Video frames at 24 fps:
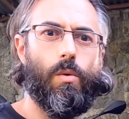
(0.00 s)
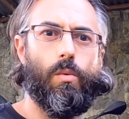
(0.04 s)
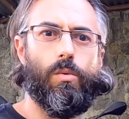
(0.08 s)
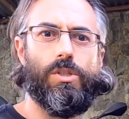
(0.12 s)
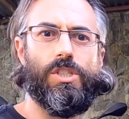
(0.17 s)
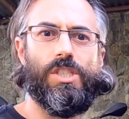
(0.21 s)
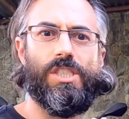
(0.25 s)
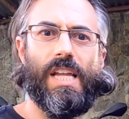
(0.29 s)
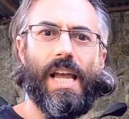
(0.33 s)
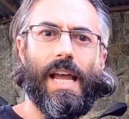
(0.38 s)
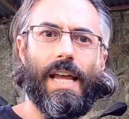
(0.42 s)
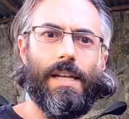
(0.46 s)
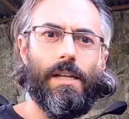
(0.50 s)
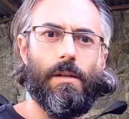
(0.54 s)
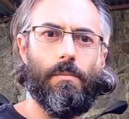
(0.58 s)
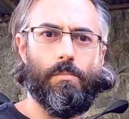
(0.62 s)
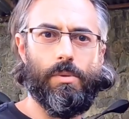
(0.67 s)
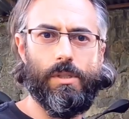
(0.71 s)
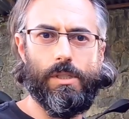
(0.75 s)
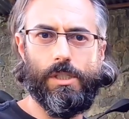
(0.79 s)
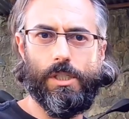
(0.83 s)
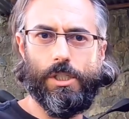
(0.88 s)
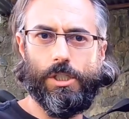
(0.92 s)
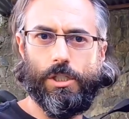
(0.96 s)
or standing
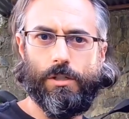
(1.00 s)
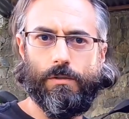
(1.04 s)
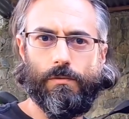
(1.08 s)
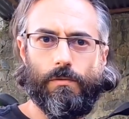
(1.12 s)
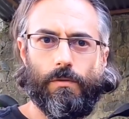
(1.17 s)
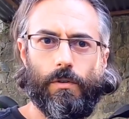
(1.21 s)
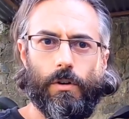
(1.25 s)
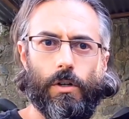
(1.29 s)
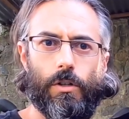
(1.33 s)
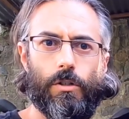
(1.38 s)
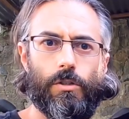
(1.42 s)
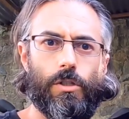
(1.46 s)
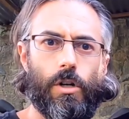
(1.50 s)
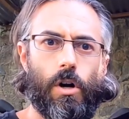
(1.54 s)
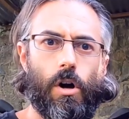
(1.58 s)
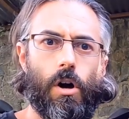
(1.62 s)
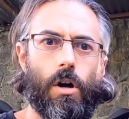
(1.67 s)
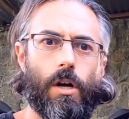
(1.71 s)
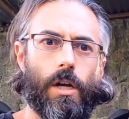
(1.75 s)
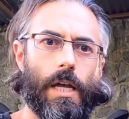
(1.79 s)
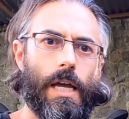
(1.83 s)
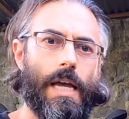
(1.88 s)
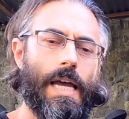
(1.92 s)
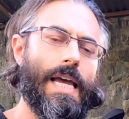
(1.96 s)
position for your
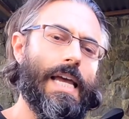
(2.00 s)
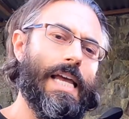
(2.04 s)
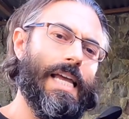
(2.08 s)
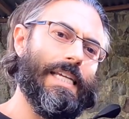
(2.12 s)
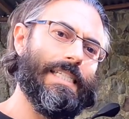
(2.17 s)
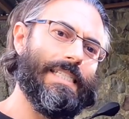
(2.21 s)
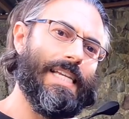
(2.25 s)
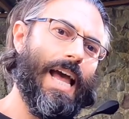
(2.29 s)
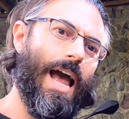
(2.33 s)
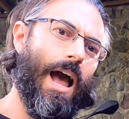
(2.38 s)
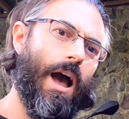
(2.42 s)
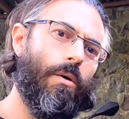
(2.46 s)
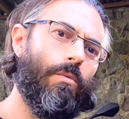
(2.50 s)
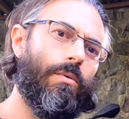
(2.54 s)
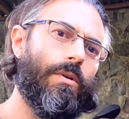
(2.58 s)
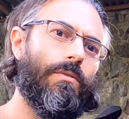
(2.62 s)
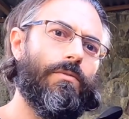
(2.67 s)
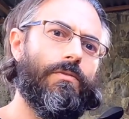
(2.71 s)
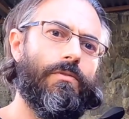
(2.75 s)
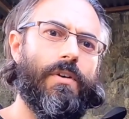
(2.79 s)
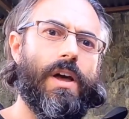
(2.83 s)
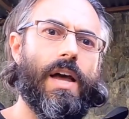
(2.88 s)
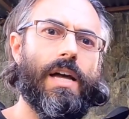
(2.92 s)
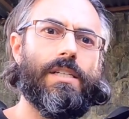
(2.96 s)
dog is how it
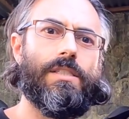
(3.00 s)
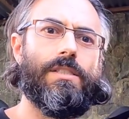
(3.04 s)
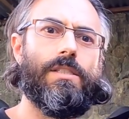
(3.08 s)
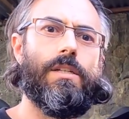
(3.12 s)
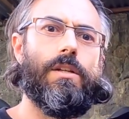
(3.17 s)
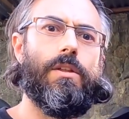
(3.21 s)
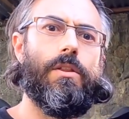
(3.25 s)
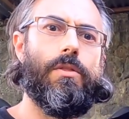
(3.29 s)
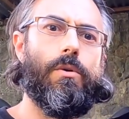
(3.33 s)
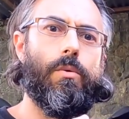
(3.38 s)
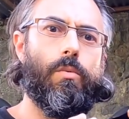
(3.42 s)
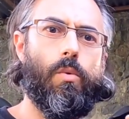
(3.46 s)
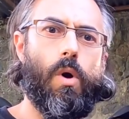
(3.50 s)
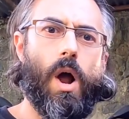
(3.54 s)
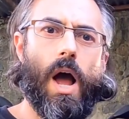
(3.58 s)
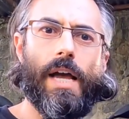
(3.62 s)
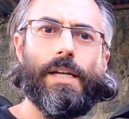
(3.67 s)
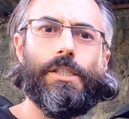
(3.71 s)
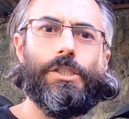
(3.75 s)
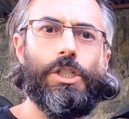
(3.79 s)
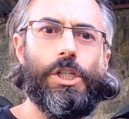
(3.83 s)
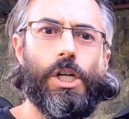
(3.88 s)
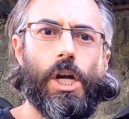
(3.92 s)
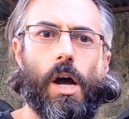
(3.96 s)
affects the
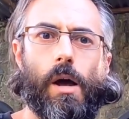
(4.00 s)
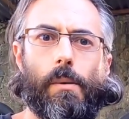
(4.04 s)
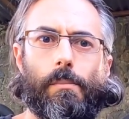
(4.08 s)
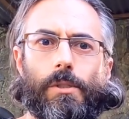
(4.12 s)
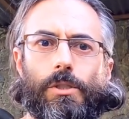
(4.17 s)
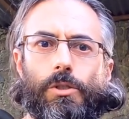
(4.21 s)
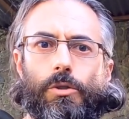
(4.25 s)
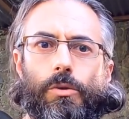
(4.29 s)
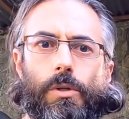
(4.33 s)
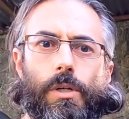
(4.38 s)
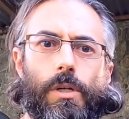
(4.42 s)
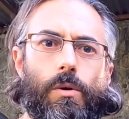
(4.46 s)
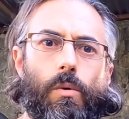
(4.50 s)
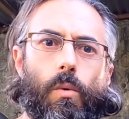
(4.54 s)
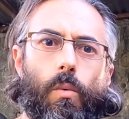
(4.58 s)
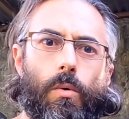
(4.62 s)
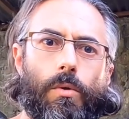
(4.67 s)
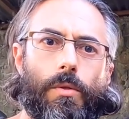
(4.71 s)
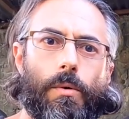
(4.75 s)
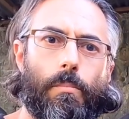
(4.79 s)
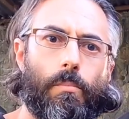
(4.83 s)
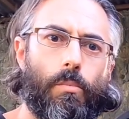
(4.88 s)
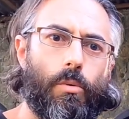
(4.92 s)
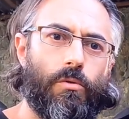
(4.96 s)
ride geometry
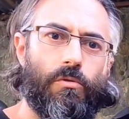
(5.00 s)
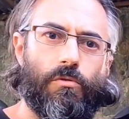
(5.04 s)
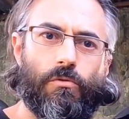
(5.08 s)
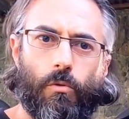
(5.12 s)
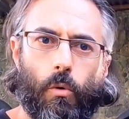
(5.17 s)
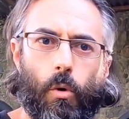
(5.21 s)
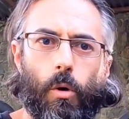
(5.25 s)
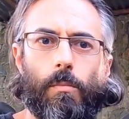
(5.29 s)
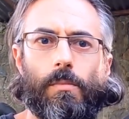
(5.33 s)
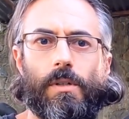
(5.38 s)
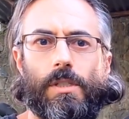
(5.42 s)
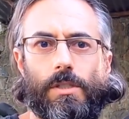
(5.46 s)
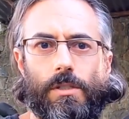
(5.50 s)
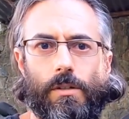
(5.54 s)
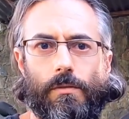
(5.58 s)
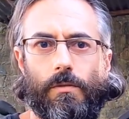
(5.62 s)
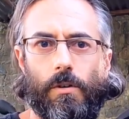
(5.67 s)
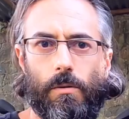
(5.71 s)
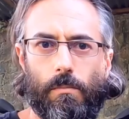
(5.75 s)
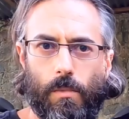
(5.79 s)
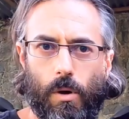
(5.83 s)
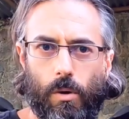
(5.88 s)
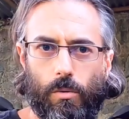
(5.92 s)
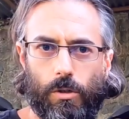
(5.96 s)
or the performance of
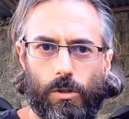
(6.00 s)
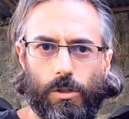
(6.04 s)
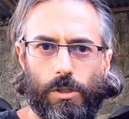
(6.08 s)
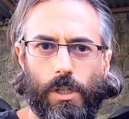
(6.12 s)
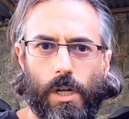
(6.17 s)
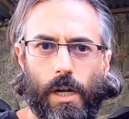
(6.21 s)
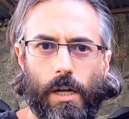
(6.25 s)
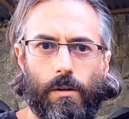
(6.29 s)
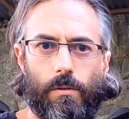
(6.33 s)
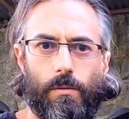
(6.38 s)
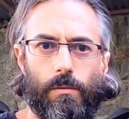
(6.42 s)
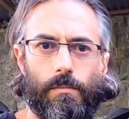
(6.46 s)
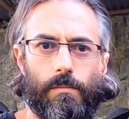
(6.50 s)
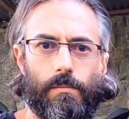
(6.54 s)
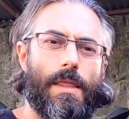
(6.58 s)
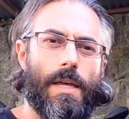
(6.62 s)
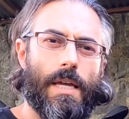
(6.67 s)
your motorcycle.